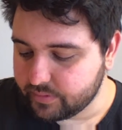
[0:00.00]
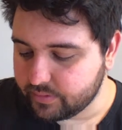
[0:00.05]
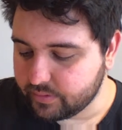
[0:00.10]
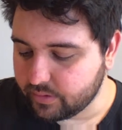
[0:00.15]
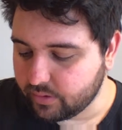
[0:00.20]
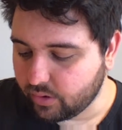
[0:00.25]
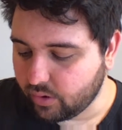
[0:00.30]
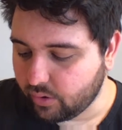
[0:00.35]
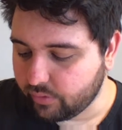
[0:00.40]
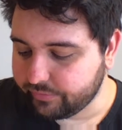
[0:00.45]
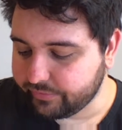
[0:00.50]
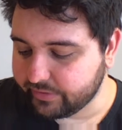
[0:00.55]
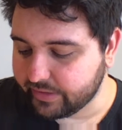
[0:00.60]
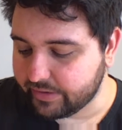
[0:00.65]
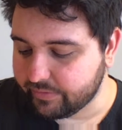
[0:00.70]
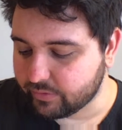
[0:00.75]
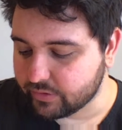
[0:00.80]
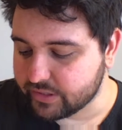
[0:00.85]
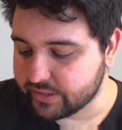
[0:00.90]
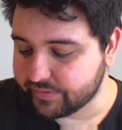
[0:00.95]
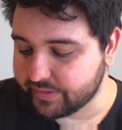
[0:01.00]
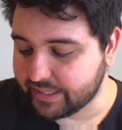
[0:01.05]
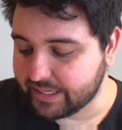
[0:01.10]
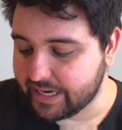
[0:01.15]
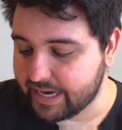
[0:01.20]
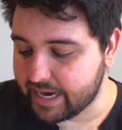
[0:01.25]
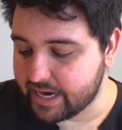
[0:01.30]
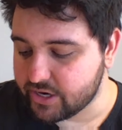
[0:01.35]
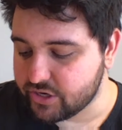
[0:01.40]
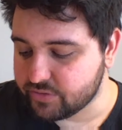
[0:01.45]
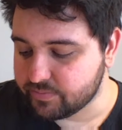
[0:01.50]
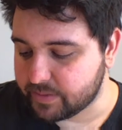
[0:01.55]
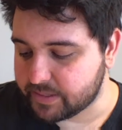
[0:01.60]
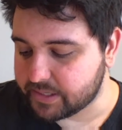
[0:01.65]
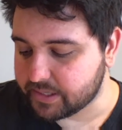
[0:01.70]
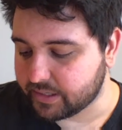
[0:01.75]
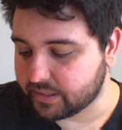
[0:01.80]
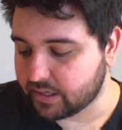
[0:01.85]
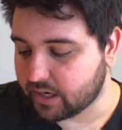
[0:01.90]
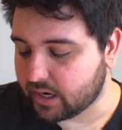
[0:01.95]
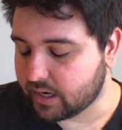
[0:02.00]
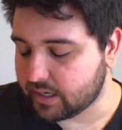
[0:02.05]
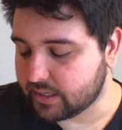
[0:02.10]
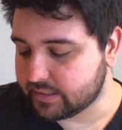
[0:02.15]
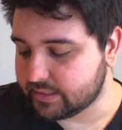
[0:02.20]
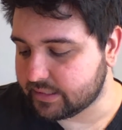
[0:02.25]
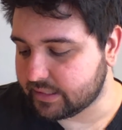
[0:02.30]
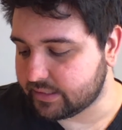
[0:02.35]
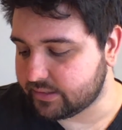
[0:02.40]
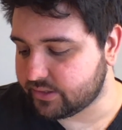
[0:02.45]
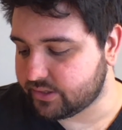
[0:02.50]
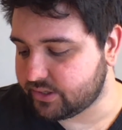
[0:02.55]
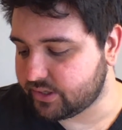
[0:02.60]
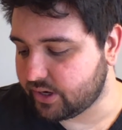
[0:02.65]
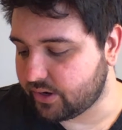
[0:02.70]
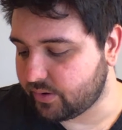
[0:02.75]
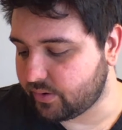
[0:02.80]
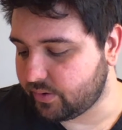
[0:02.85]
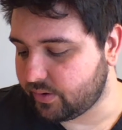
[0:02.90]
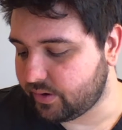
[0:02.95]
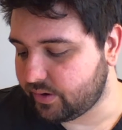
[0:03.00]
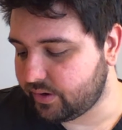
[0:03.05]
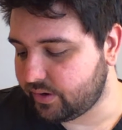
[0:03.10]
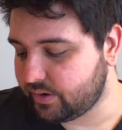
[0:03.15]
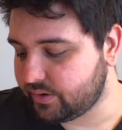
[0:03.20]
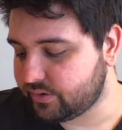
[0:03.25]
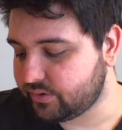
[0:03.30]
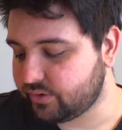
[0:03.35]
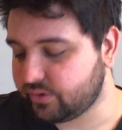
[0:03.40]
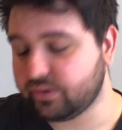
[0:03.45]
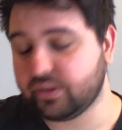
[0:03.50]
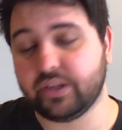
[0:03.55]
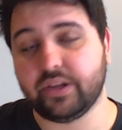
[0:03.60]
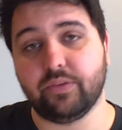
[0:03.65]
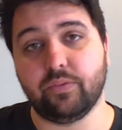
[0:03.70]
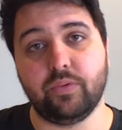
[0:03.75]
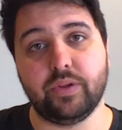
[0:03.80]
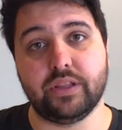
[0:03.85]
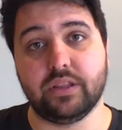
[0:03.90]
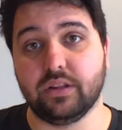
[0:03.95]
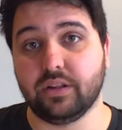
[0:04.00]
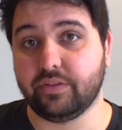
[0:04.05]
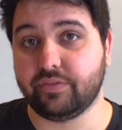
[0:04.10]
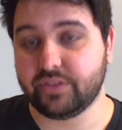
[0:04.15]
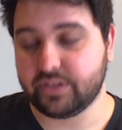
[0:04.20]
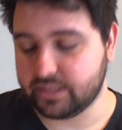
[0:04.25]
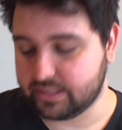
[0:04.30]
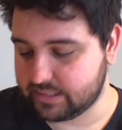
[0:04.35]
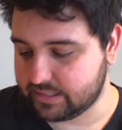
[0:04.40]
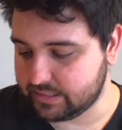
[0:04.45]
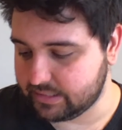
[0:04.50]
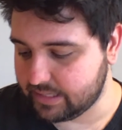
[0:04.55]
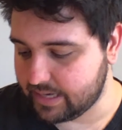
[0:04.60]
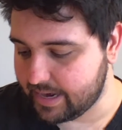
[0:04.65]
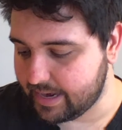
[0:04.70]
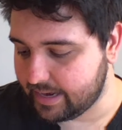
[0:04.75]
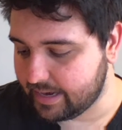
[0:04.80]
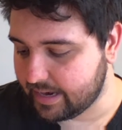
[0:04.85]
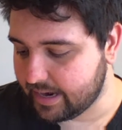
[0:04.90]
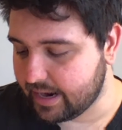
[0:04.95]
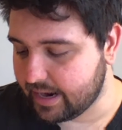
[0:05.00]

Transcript: all flavors of engagement on content. So certainly we'd love to see